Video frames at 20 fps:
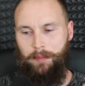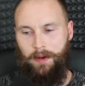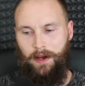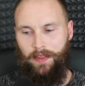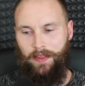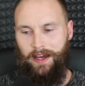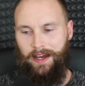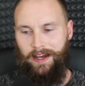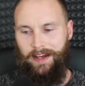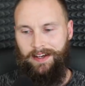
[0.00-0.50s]

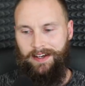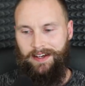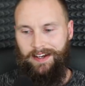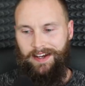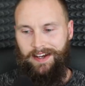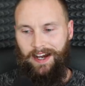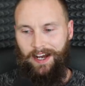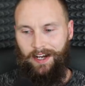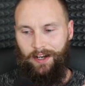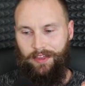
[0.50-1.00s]
about that.
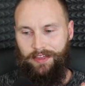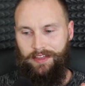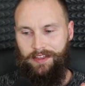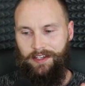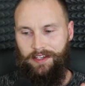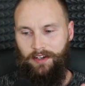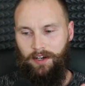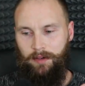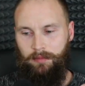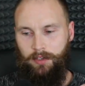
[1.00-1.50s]
And I
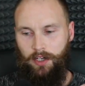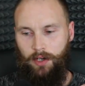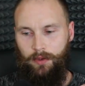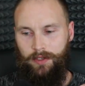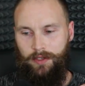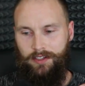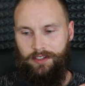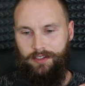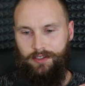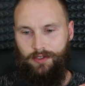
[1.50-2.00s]
think I'm
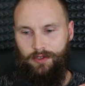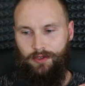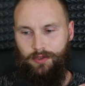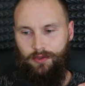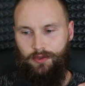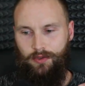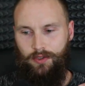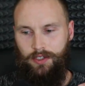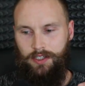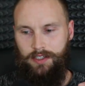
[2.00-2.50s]
going
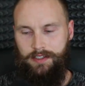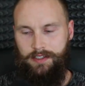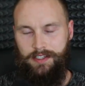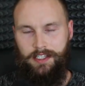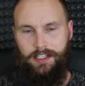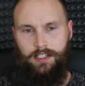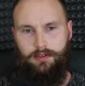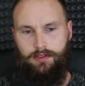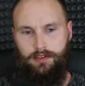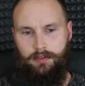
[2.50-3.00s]
to
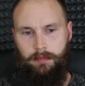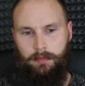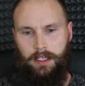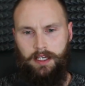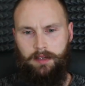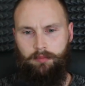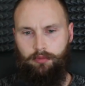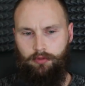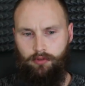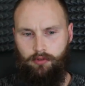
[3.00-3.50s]
continue to
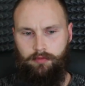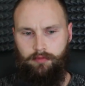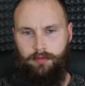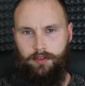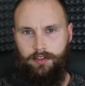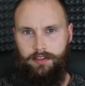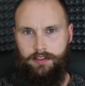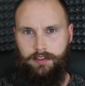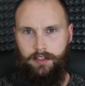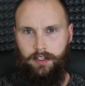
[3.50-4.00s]
make
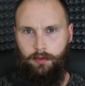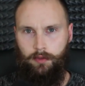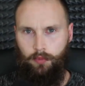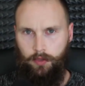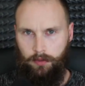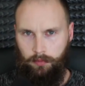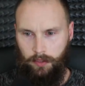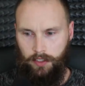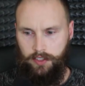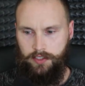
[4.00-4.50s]
improvements like
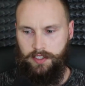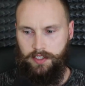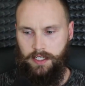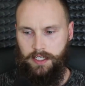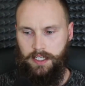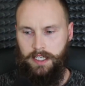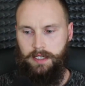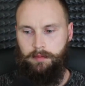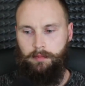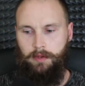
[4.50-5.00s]
with my
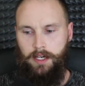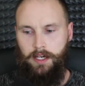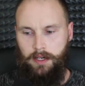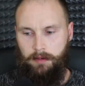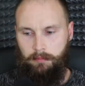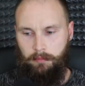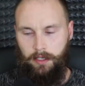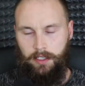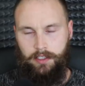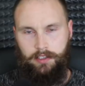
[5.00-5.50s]
sleep,
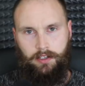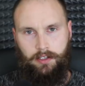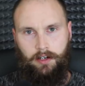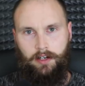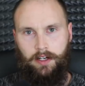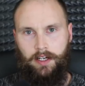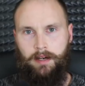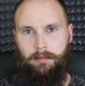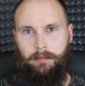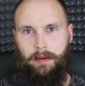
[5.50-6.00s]
my
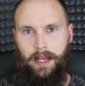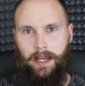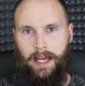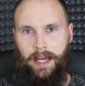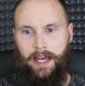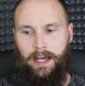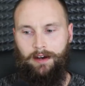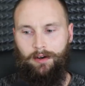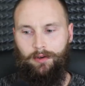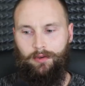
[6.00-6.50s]
diet and my
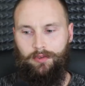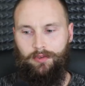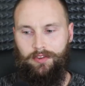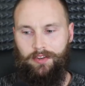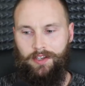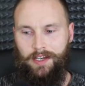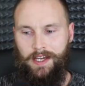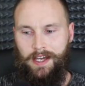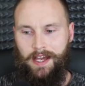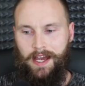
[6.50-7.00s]

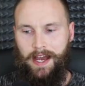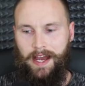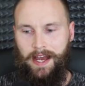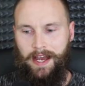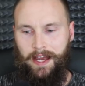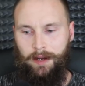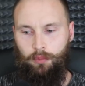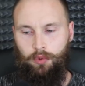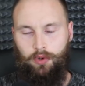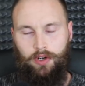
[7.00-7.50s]
health.
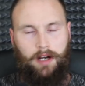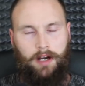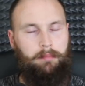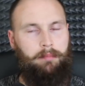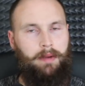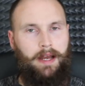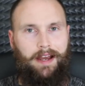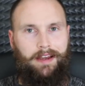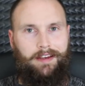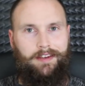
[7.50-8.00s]
And we'll
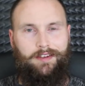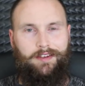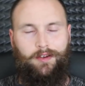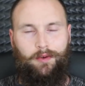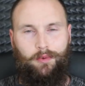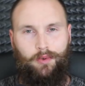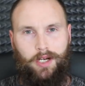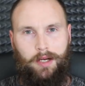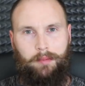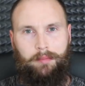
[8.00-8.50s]
come back, you
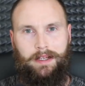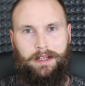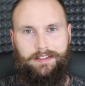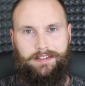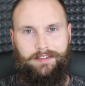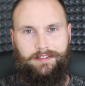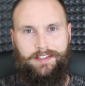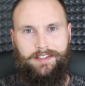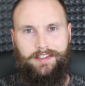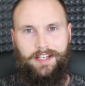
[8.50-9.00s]
know, we'll come back
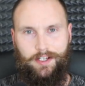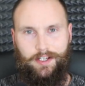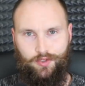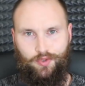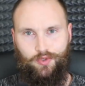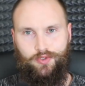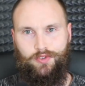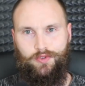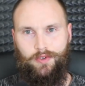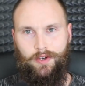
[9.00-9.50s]
to
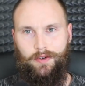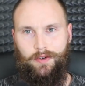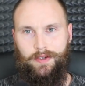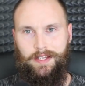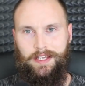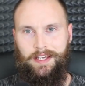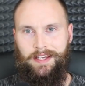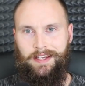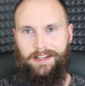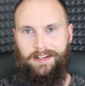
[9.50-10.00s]
testosterone
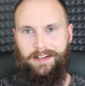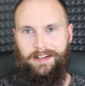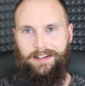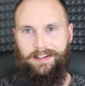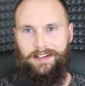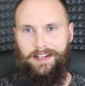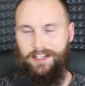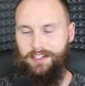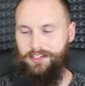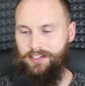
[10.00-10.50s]

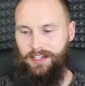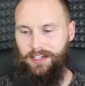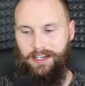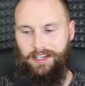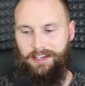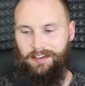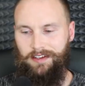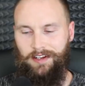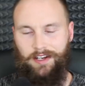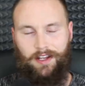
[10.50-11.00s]
in, let's
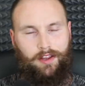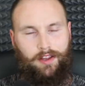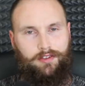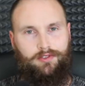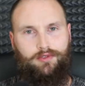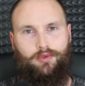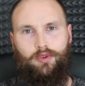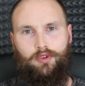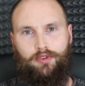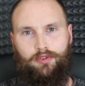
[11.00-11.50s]
say, another
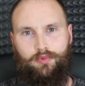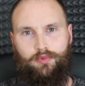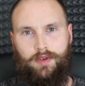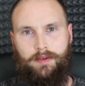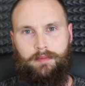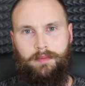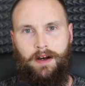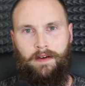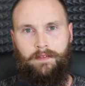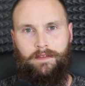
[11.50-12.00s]
sort of
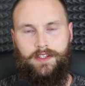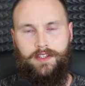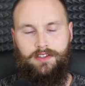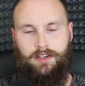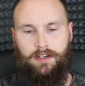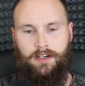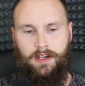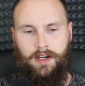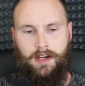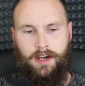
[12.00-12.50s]
3 months.
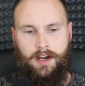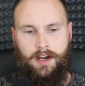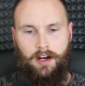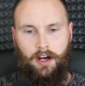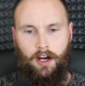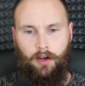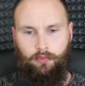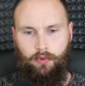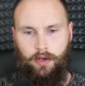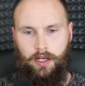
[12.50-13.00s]
And
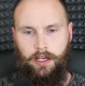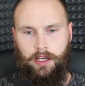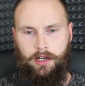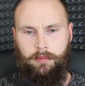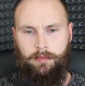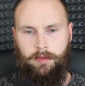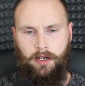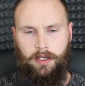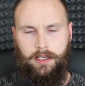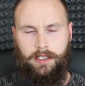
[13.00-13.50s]
I really
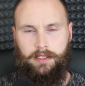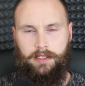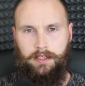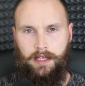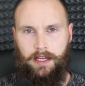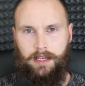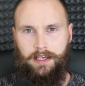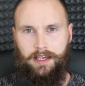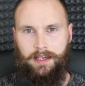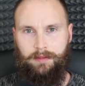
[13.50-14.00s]
hope that I can
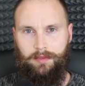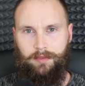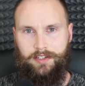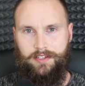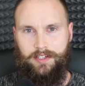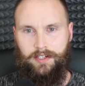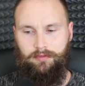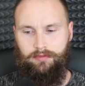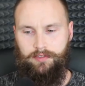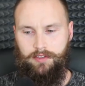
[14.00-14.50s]
dedicate
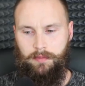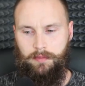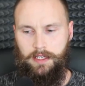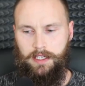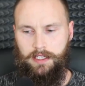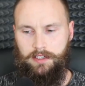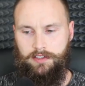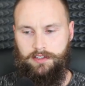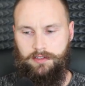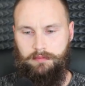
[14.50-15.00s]
myself to
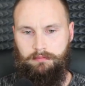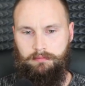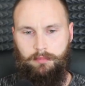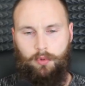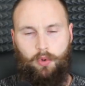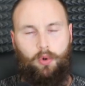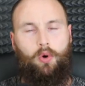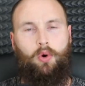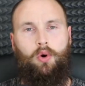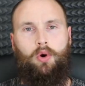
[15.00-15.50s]
making some
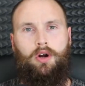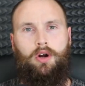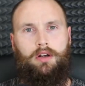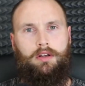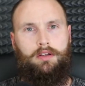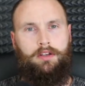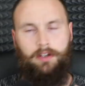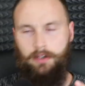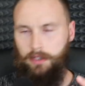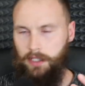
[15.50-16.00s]
more,
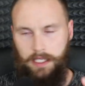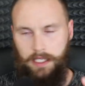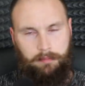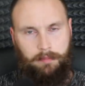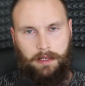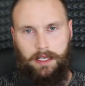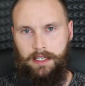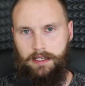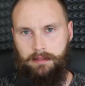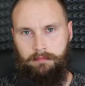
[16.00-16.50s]
you know, keep
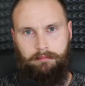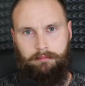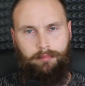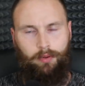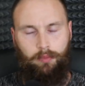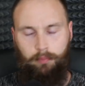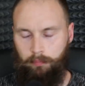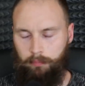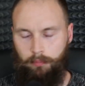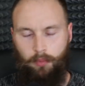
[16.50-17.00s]
making
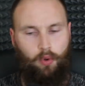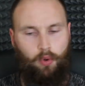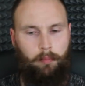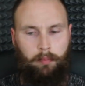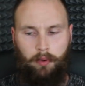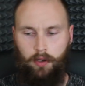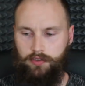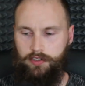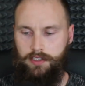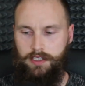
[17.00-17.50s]
more
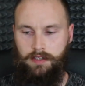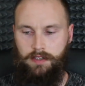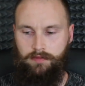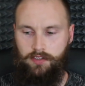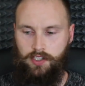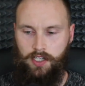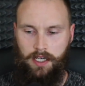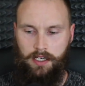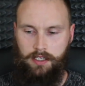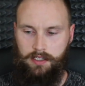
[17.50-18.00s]

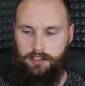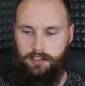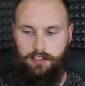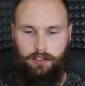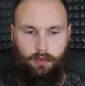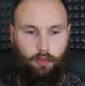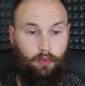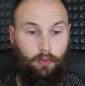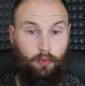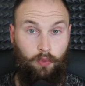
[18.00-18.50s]
positive changes
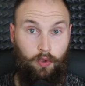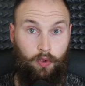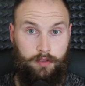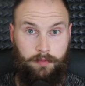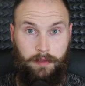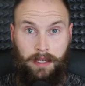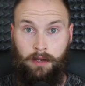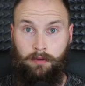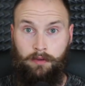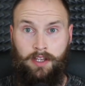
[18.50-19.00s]

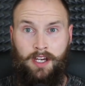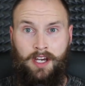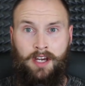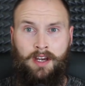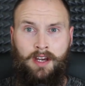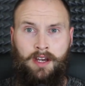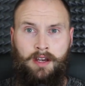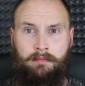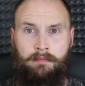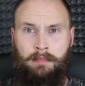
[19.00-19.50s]
towards my health,
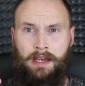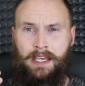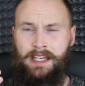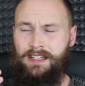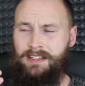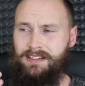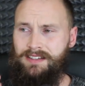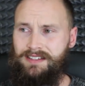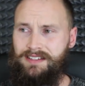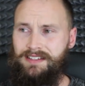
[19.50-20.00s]

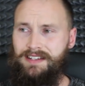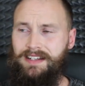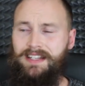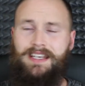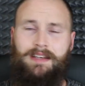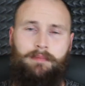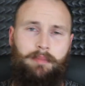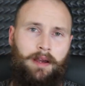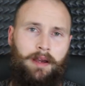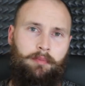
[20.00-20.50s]
making
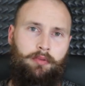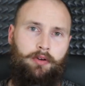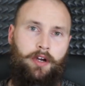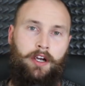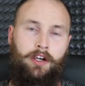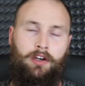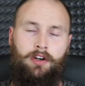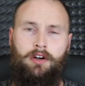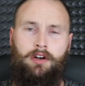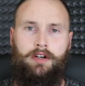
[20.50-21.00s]
sleep a
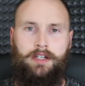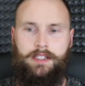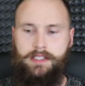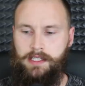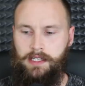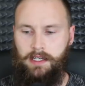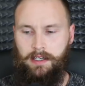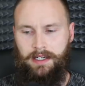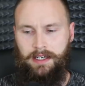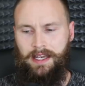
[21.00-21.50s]

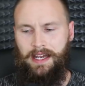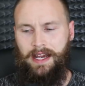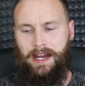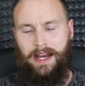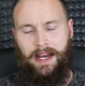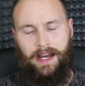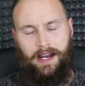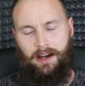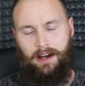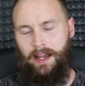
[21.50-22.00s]
priority. Okay,
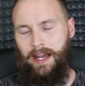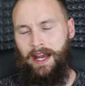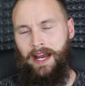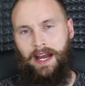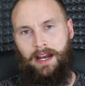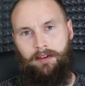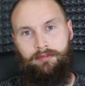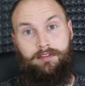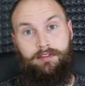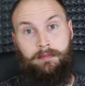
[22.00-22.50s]
I
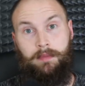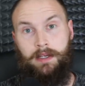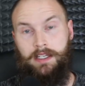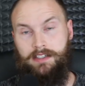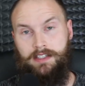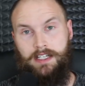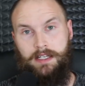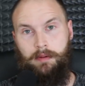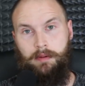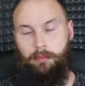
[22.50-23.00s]
have to
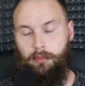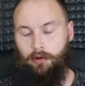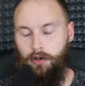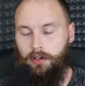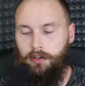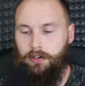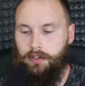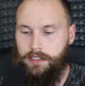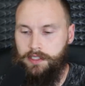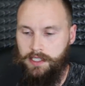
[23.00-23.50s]
make sleep a
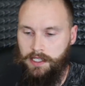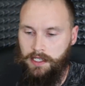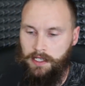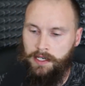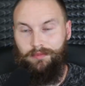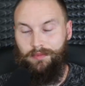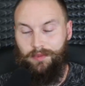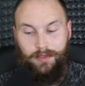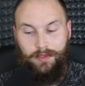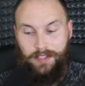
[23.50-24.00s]
priority.
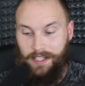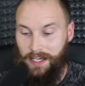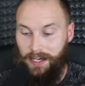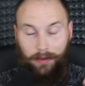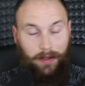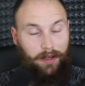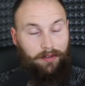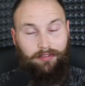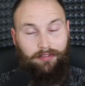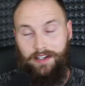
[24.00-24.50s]
We'll see
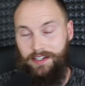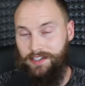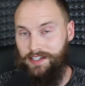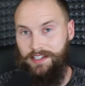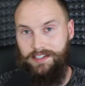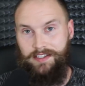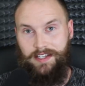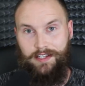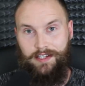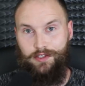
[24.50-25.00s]
how it affects
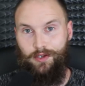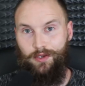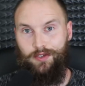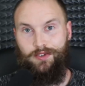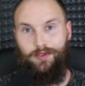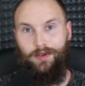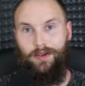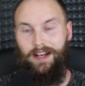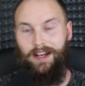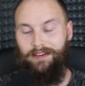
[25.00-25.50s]
these
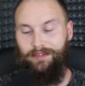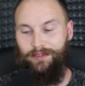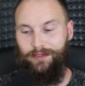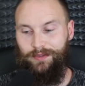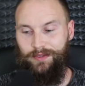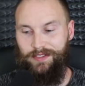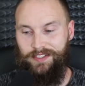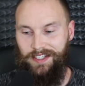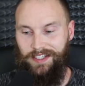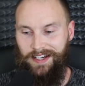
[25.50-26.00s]
testosterone
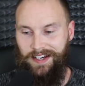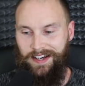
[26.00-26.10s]
levels.